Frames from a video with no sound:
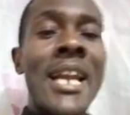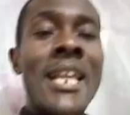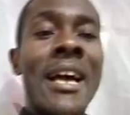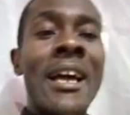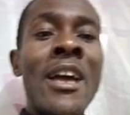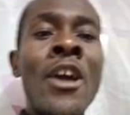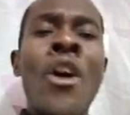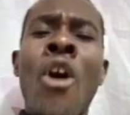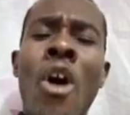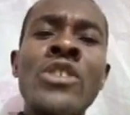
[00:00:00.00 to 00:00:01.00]
Snail
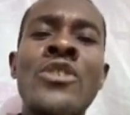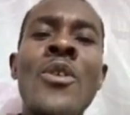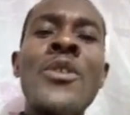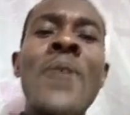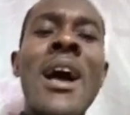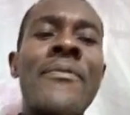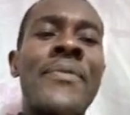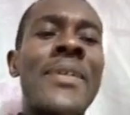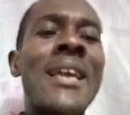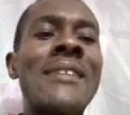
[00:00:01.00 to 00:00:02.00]
is also
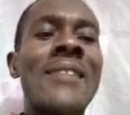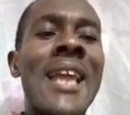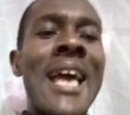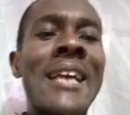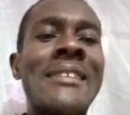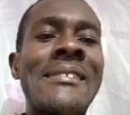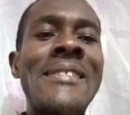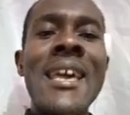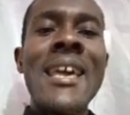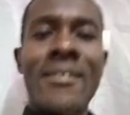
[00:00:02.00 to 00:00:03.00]
a leaf
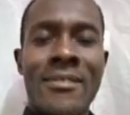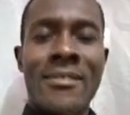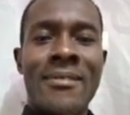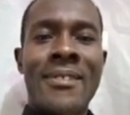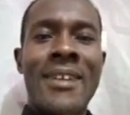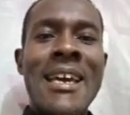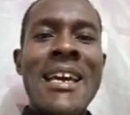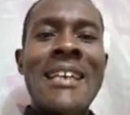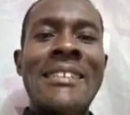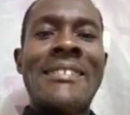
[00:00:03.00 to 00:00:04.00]
feeder.
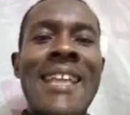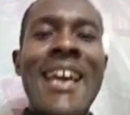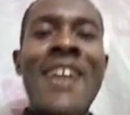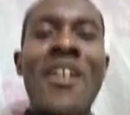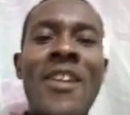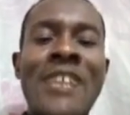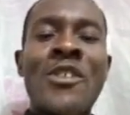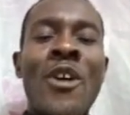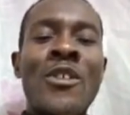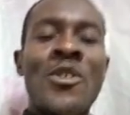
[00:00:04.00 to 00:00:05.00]
All
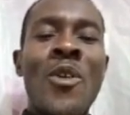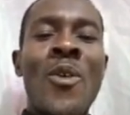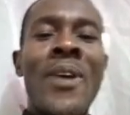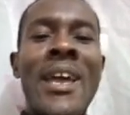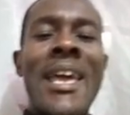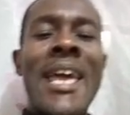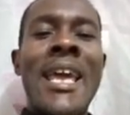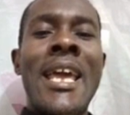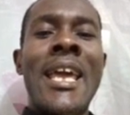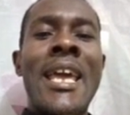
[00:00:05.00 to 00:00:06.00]
right? Apart from
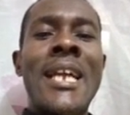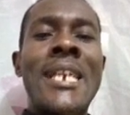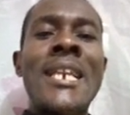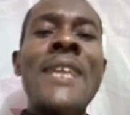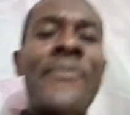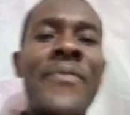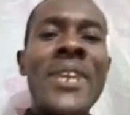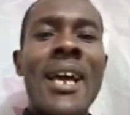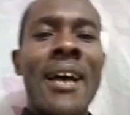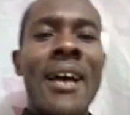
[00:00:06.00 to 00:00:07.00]
feeding on fresh leaves,
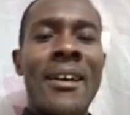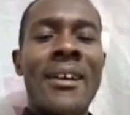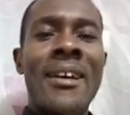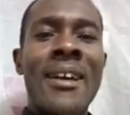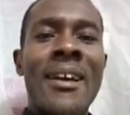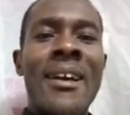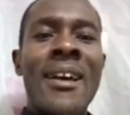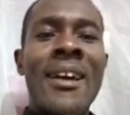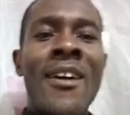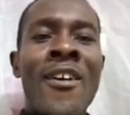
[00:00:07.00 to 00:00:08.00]
the snail can
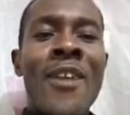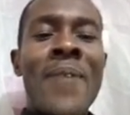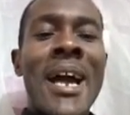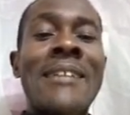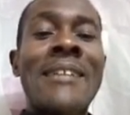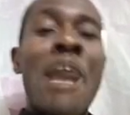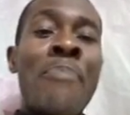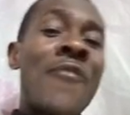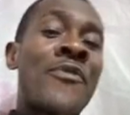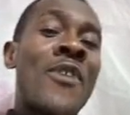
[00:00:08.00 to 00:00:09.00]
also feed on
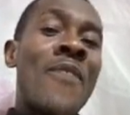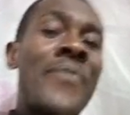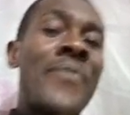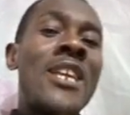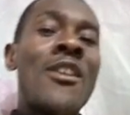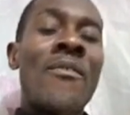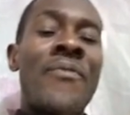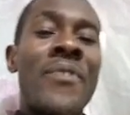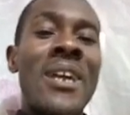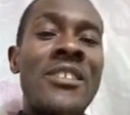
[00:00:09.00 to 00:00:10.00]
decaying leaves.
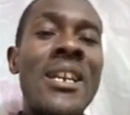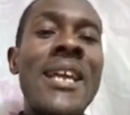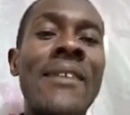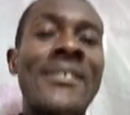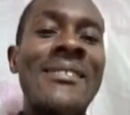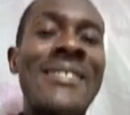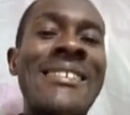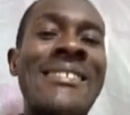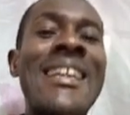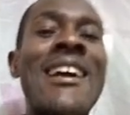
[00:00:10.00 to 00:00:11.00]
And